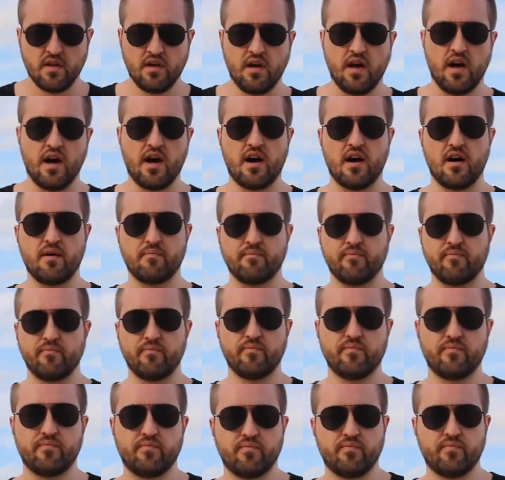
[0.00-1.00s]
um,
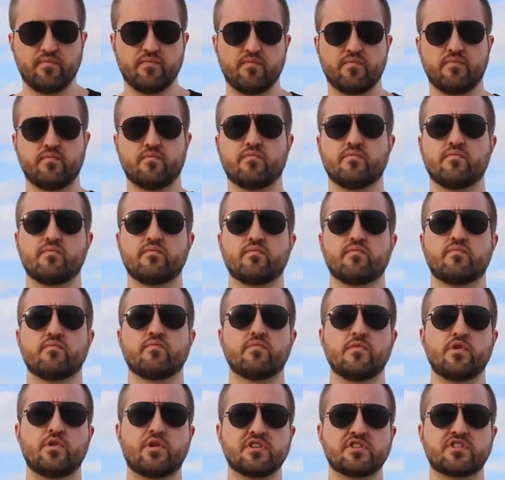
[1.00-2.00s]

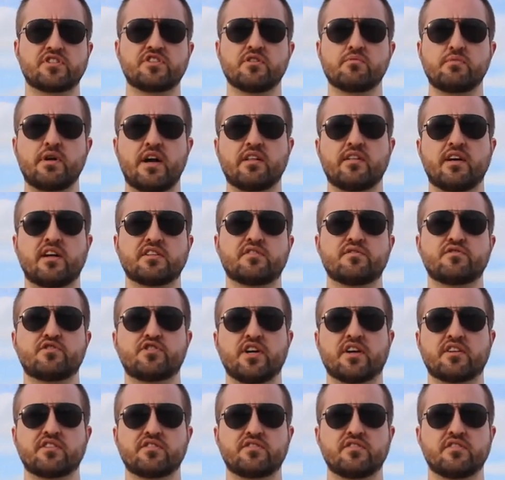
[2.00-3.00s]
you can still bang lots of
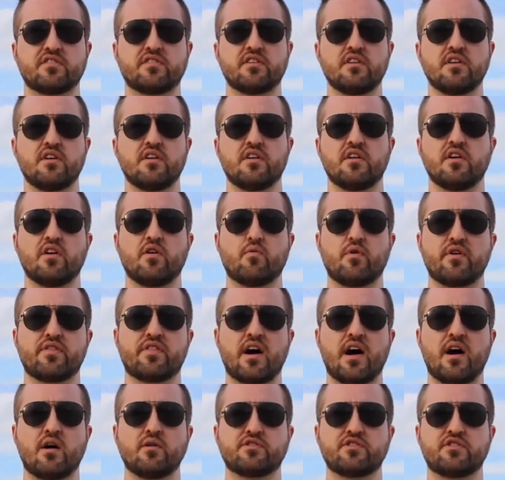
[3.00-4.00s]
chicks
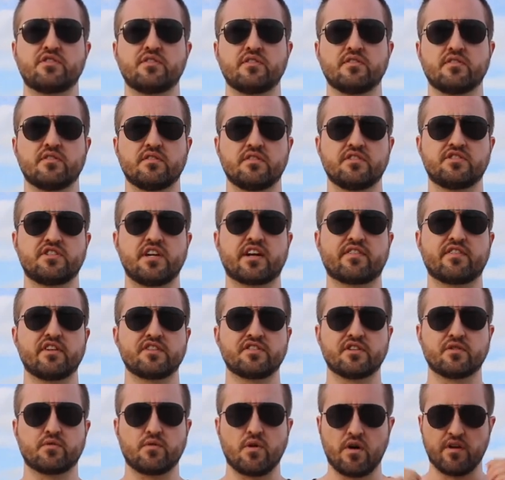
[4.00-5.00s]
without
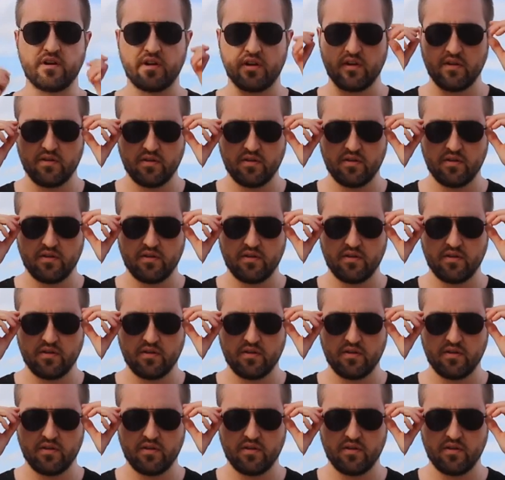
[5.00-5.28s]
sacrificing quality.